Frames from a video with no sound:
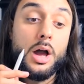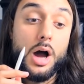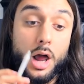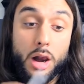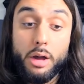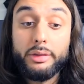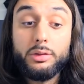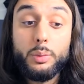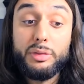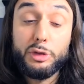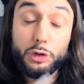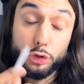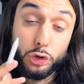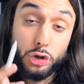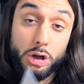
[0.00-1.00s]
I like the way they've
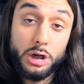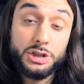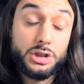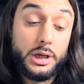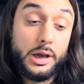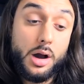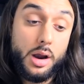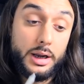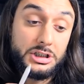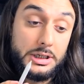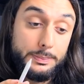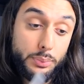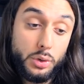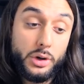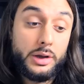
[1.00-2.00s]
done color psychology,
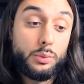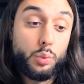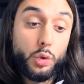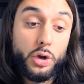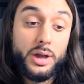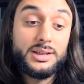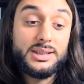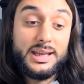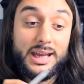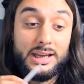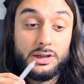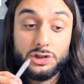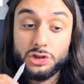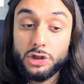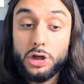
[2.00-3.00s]
putting words
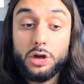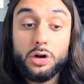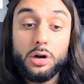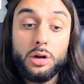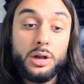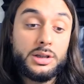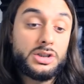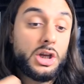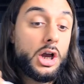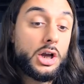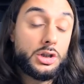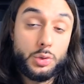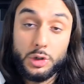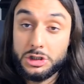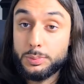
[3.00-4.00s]
in certain colors
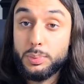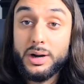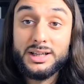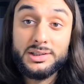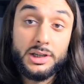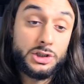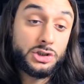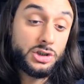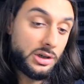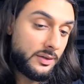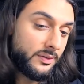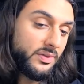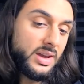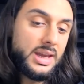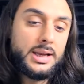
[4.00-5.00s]
to express a certain
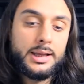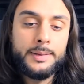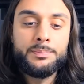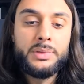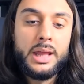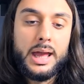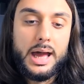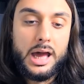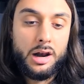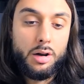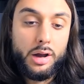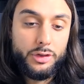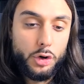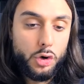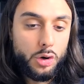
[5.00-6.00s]
feeling. And I
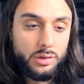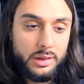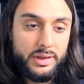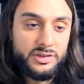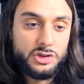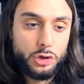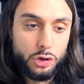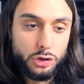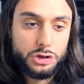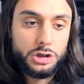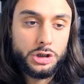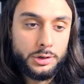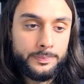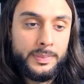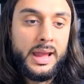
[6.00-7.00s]
like the hook that they stuck
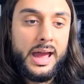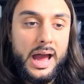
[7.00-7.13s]
to.